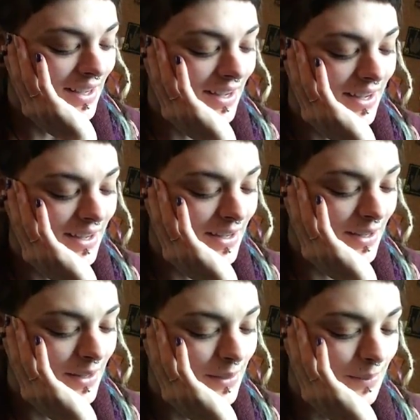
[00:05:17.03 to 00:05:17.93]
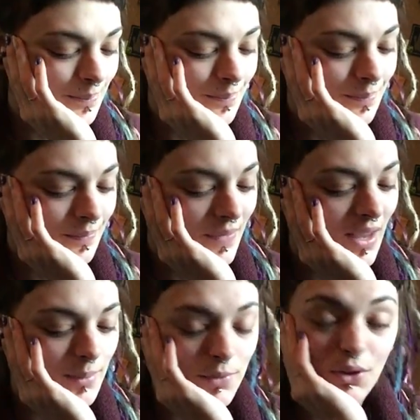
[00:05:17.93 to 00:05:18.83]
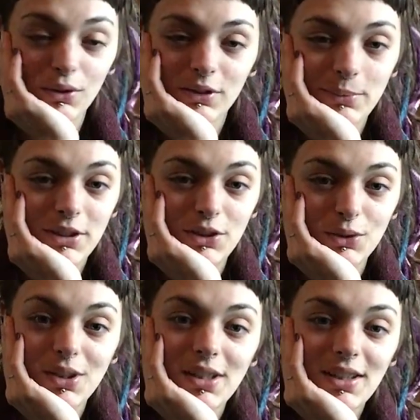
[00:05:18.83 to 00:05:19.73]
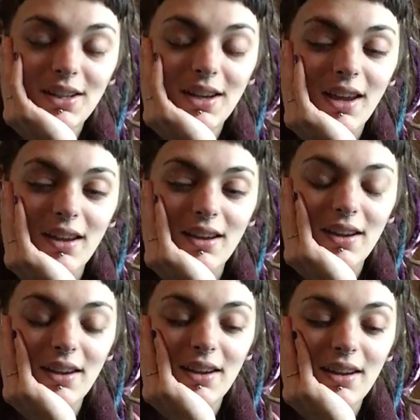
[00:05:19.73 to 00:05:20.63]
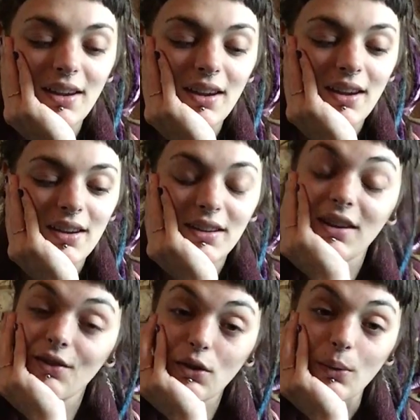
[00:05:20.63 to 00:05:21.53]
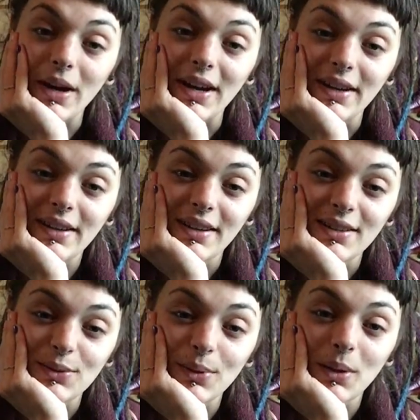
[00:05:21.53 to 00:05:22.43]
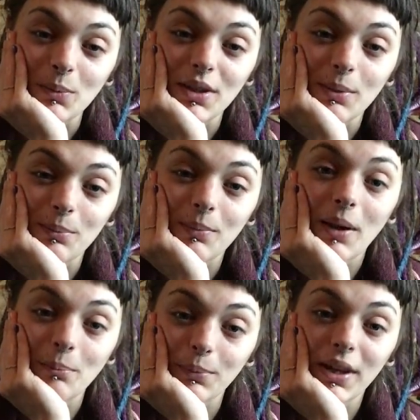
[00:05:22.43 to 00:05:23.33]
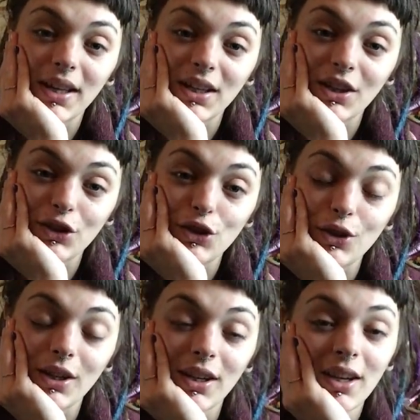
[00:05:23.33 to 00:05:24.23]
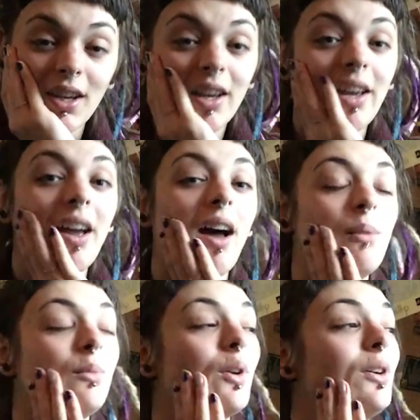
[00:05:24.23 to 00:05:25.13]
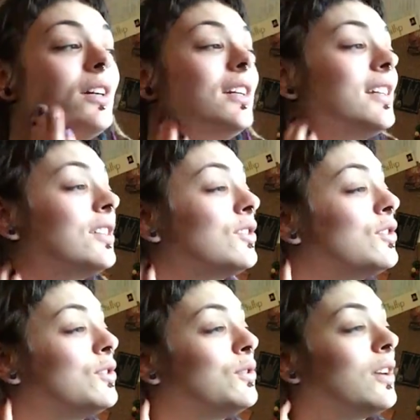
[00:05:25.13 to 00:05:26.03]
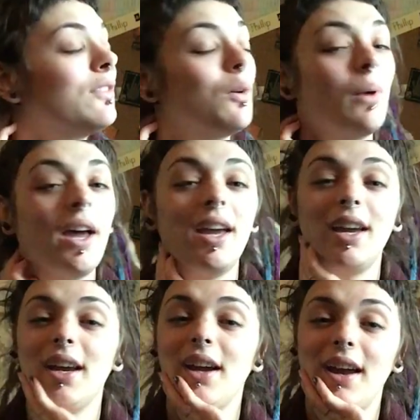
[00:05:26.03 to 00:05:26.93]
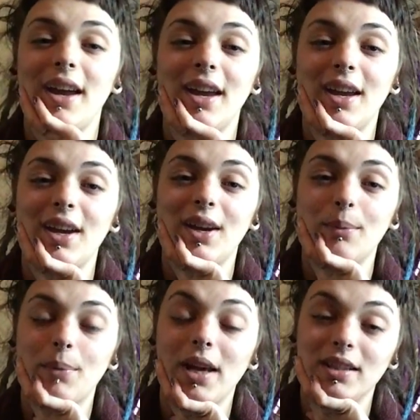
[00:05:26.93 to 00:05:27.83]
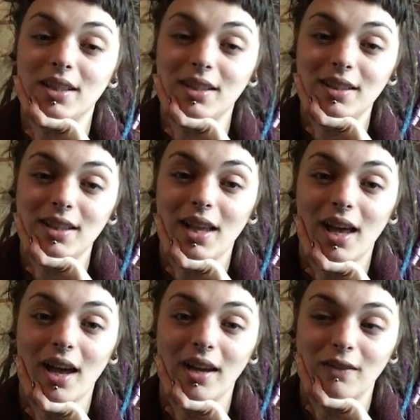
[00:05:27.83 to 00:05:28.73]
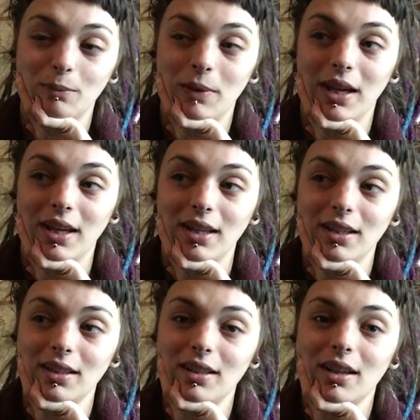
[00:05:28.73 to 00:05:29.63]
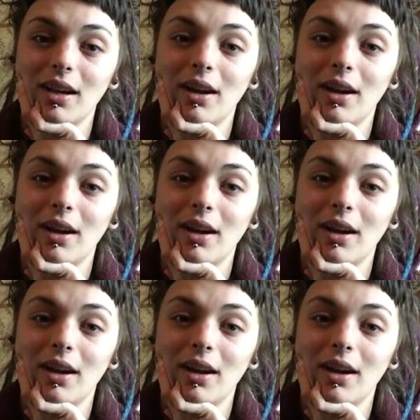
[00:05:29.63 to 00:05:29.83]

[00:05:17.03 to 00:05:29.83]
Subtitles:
I'm going to be doing a giveaway. Is what I'm planning on doing. I'm going to give away a pendant that I have made,